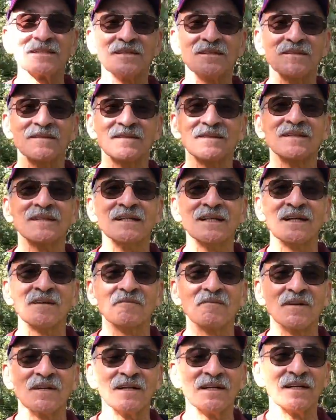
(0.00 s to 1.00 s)
too,
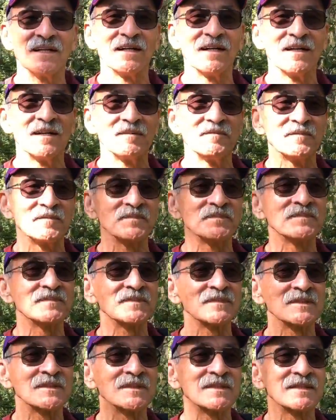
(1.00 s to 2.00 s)
and we're
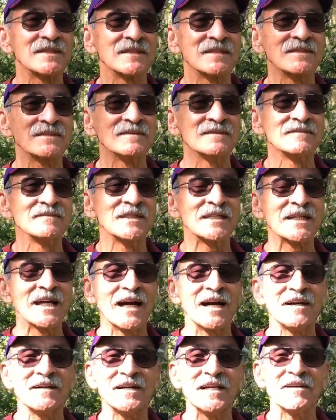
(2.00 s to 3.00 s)

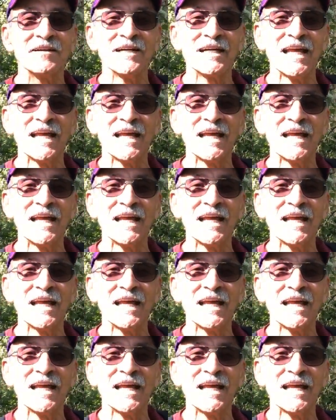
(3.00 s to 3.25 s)
retired here in